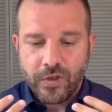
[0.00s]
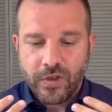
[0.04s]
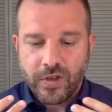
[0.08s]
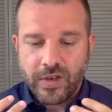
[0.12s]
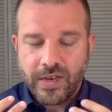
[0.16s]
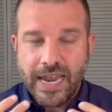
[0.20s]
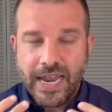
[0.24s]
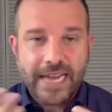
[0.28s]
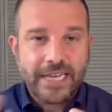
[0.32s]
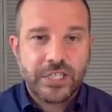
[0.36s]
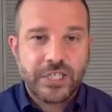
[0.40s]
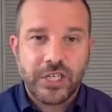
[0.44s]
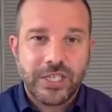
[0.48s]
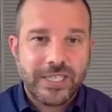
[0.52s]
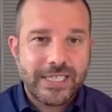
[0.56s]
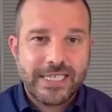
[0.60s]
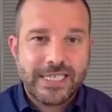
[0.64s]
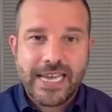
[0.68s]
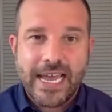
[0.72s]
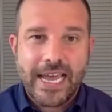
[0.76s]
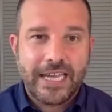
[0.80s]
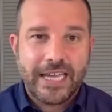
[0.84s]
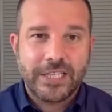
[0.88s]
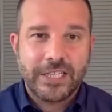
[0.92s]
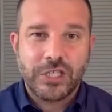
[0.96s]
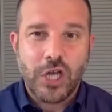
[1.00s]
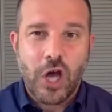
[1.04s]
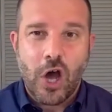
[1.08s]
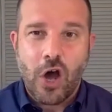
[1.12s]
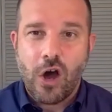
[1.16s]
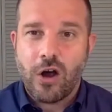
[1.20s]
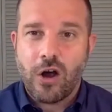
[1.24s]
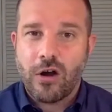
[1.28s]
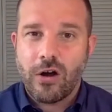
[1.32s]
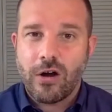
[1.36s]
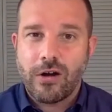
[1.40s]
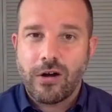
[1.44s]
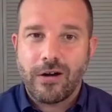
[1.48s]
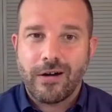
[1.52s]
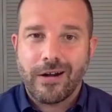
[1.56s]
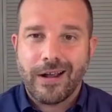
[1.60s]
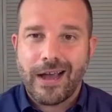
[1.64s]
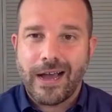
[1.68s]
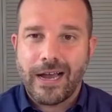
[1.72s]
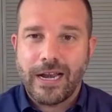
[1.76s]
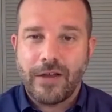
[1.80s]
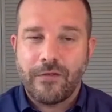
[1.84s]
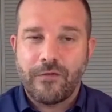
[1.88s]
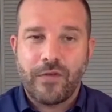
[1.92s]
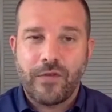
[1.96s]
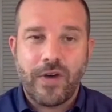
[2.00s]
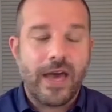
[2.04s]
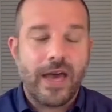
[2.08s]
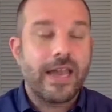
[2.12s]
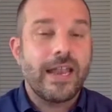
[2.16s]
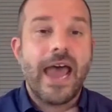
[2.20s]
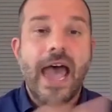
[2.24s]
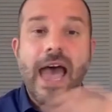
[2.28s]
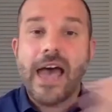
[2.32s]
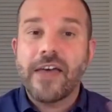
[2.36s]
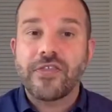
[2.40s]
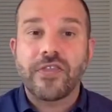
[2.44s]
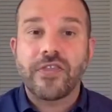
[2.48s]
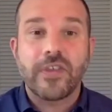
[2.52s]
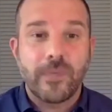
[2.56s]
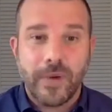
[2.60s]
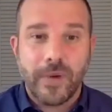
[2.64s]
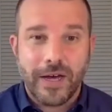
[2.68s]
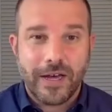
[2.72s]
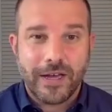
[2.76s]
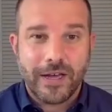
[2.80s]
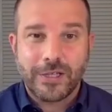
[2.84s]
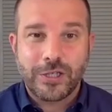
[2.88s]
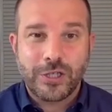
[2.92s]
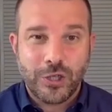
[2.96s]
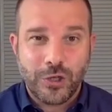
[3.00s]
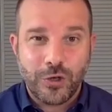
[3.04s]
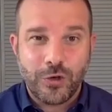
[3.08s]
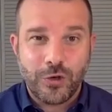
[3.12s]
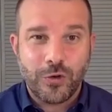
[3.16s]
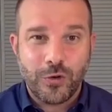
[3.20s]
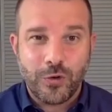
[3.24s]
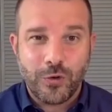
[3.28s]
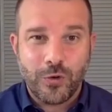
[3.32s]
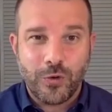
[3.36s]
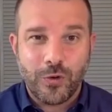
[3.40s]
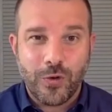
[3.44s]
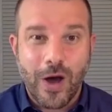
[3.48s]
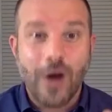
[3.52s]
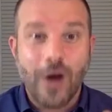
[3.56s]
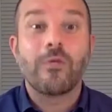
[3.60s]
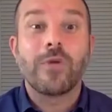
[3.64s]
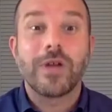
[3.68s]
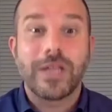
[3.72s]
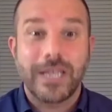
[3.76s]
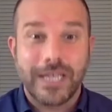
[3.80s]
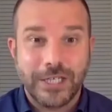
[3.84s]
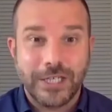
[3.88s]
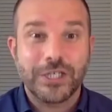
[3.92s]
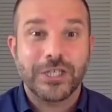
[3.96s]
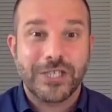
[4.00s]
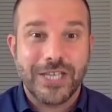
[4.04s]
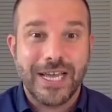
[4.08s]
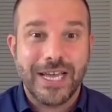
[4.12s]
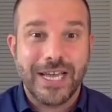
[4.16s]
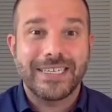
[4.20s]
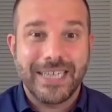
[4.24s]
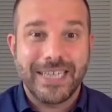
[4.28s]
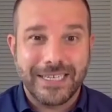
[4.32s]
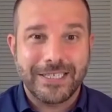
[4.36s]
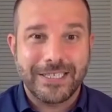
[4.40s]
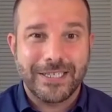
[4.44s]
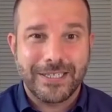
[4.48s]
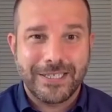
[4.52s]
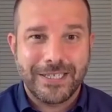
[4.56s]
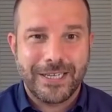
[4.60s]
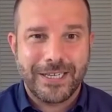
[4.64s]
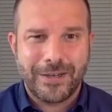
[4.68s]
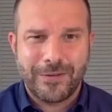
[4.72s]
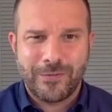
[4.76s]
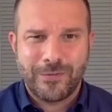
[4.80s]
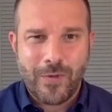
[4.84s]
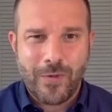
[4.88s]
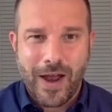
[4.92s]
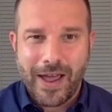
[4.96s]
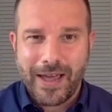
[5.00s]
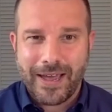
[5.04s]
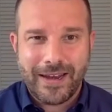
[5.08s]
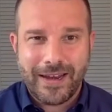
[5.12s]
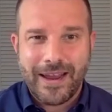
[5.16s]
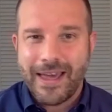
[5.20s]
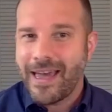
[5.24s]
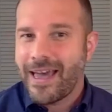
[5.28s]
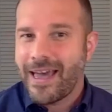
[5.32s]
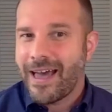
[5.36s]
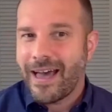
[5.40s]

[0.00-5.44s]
nation states are kind of anathema to a religious identity, right?